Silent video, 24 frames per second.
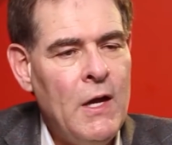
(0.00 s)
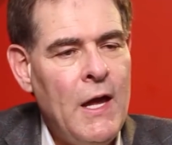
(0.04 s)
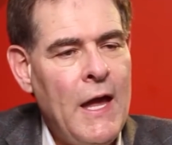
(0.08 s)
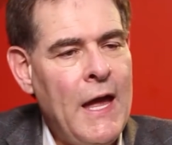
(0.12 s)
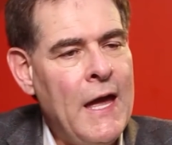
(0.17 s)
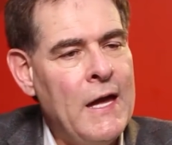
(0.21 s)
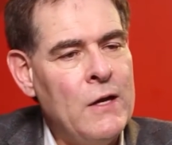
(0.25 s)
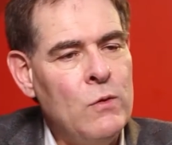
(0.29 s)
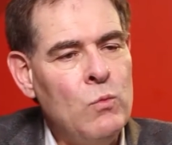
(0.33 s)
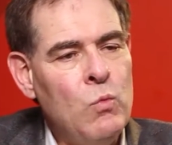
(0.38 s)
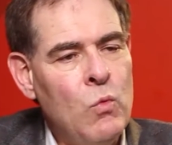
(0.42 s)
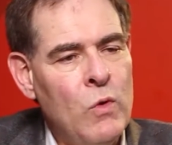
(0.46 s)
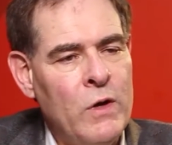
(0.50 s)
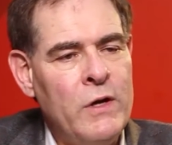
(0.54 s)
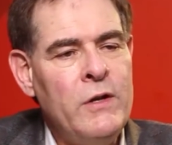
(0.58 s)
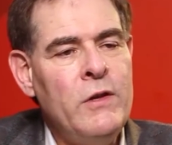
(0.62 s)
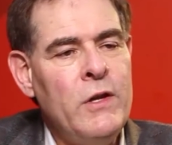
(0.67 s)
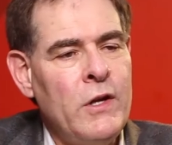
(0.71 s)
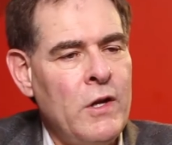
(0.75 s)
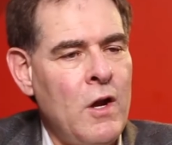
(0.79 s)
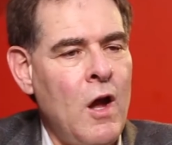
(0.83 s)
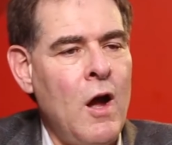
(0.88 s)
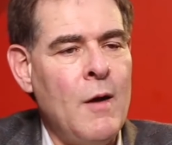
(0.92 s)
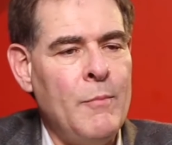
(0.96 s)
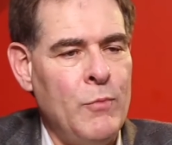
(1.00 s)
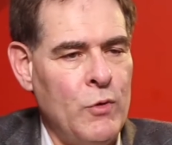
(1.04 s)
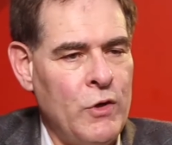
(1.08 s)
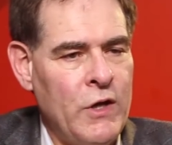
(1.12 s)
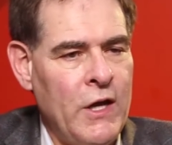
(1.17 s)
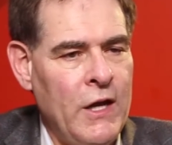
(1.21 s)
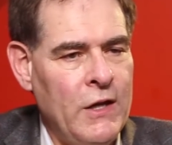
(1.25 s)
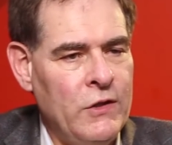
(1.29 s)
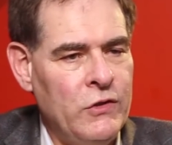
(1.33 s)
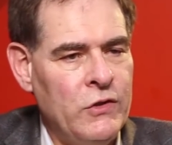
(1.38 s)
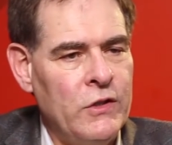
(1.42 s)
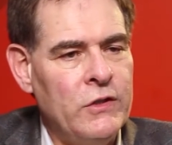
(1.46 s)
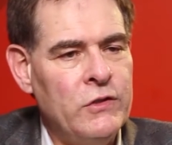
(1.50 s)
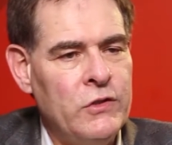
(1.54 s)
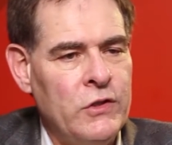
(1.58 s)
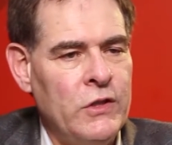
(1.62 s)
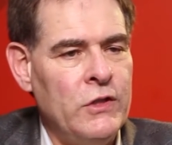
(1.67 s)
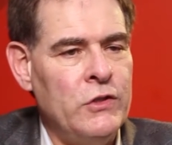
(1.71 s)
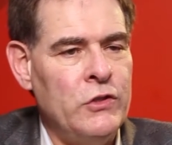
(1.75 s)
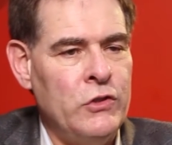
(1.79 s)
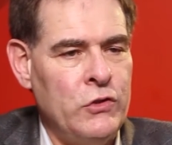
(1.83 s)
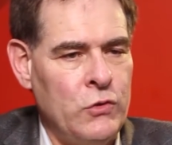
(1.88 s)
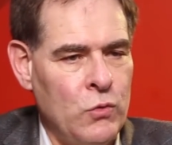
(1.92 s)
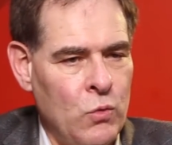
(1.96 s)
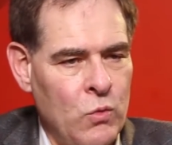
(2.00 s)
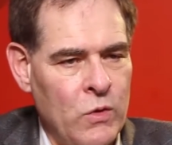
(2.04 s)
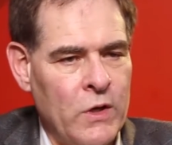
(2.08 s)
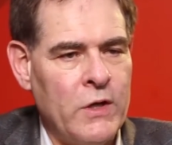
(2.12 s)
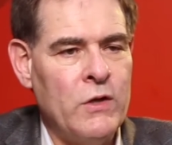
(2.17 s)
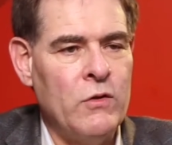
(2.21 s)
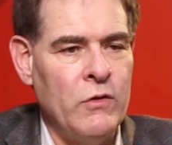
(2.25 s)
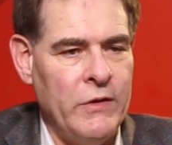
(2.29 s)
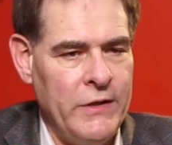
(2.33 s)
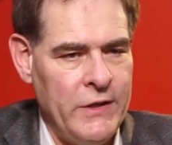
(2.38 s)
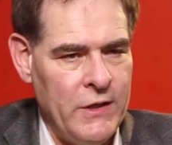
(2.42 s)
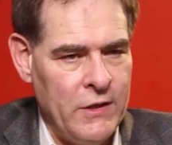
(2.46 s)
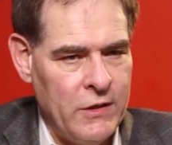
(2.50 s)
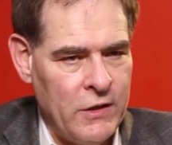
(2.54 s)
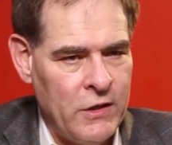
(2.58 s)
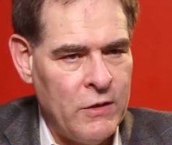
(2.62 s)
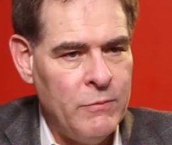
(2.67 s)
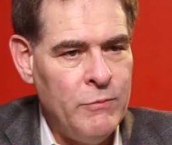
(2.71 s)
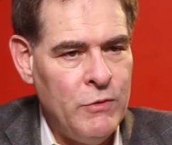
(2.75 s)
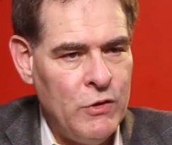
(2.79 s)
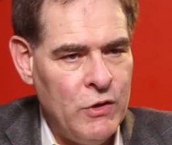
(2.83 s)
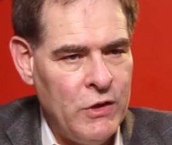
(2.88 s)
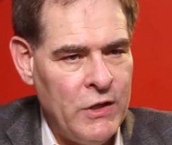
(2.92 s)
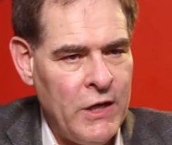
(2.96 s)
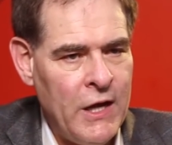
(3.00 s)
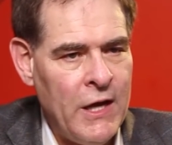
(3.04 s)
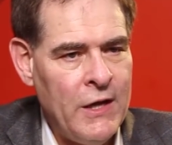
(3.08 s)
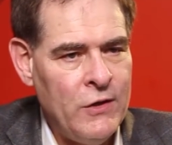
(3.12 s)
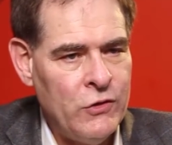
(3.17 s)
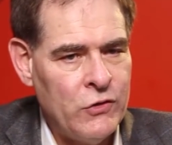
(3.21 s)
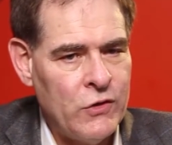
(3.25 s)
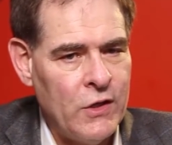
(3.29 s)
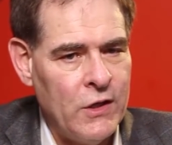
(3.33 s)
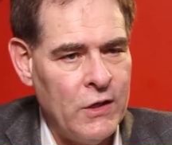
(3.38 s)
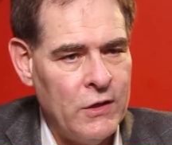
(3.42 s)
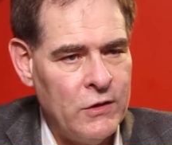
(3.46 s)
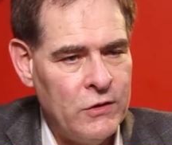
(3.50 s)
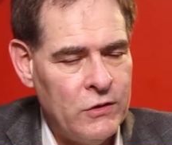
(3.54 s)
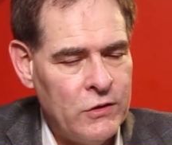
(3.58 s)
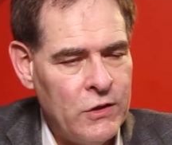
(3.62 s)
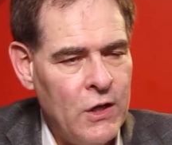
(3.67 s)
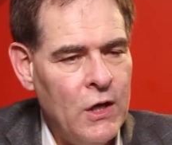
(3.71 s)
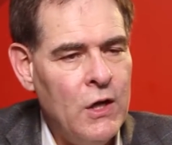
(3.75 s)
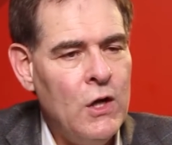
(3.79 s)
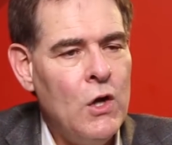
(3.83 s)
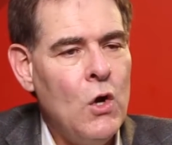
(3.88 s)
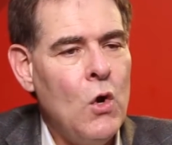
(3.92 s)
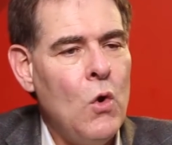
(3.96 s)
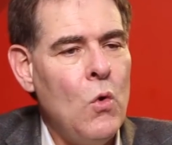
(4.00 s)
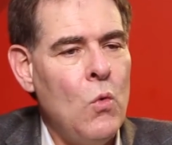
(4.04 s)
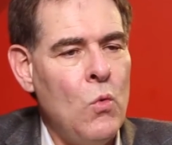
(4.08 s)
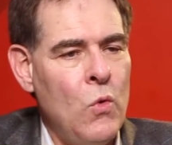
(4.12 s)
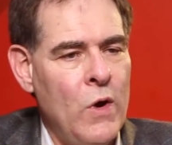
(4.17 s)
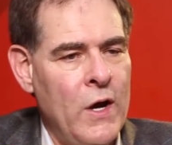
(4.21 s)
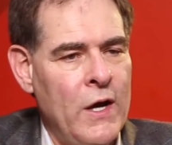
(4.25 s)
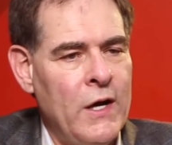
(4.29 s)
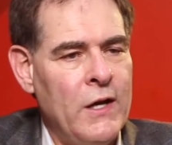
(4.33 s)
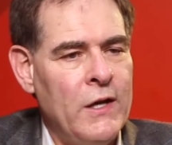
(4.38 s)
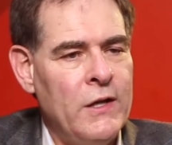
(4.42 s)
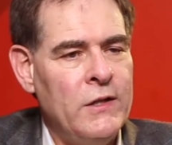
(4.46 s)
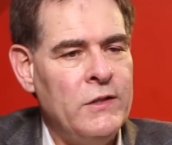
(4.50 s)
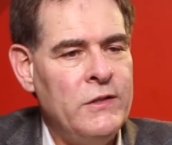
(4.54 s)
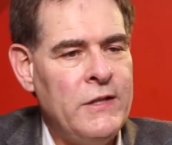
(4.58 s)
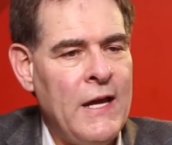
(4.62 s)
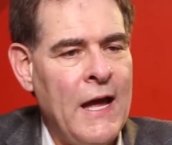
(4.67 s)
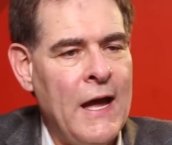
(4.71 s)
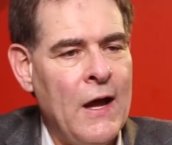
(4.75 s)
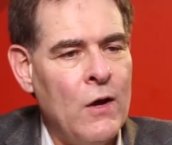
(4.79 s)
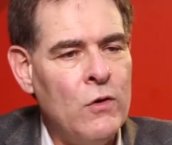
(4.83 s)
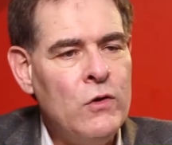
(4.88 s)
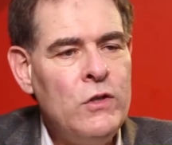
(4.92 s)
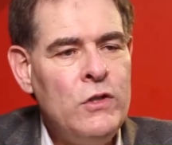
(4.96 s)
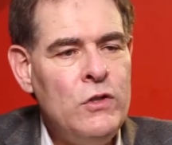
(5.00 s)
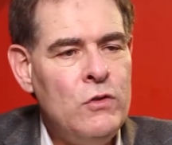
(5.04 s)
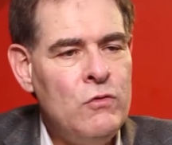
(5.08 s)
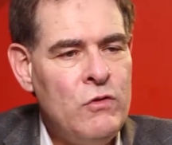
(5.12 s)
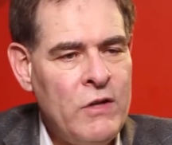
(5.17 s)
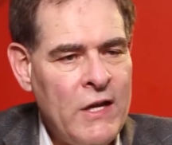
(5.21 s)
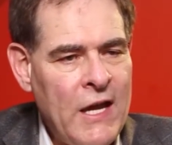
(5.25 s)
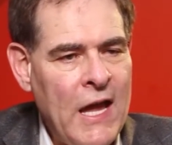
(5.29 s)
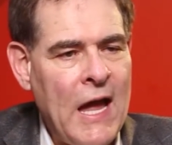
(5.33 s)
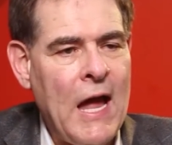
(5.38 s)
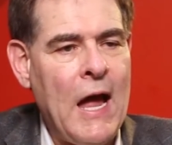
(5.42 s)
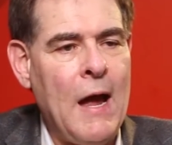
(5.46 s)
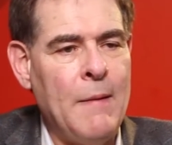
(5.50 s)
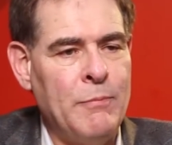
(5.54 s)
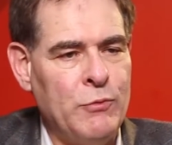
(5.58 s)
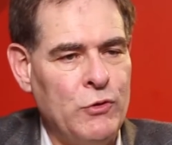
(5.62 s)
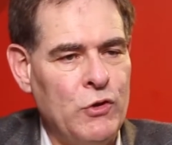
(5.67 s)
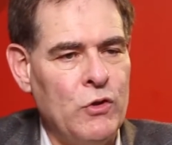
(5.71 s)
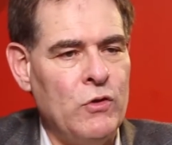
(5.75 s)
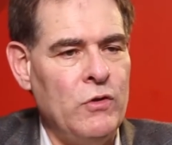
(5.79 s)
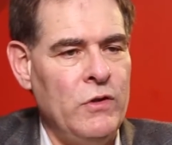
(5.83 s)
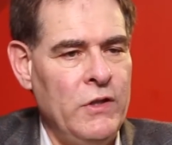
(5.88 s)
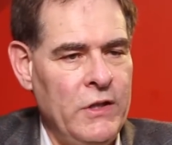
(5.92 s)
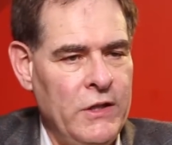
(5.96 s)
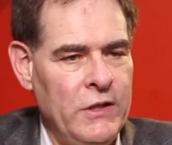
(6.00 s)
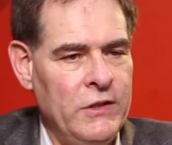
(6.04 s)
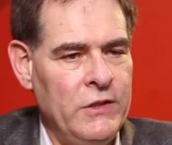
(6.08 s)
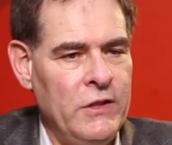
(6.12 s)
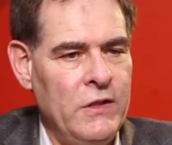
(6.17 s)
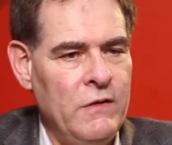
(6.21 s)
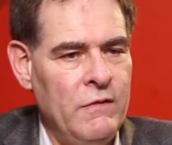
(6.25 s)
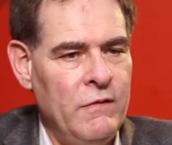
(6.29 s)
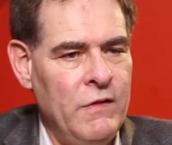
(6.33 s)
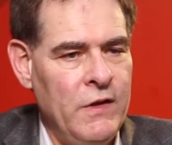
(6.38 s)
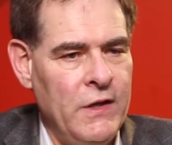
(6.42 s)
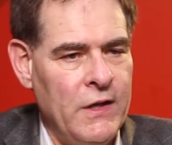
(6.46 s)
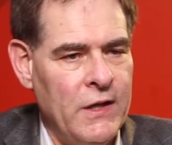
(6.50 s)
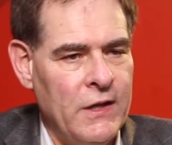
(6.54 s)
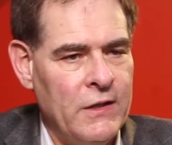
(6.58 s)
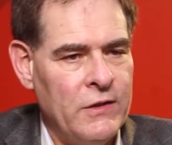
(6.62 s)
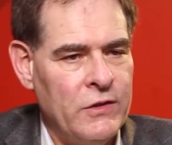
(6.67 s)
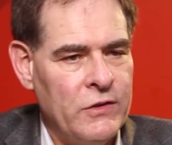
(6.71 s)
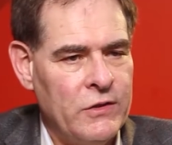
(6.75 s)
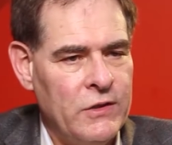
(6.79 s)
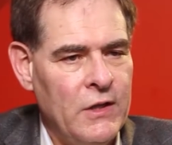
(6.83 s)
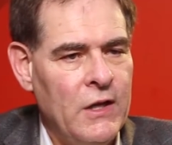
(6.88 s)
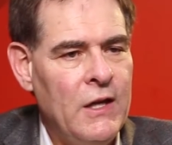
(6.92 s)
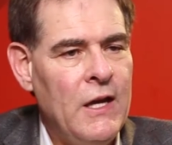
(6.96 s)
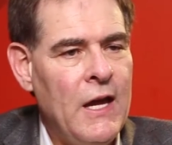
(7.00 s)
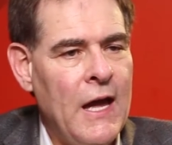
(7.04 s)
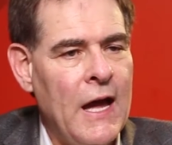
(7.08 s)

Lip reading: And one of the complications historically in communications was, how do you capture these events?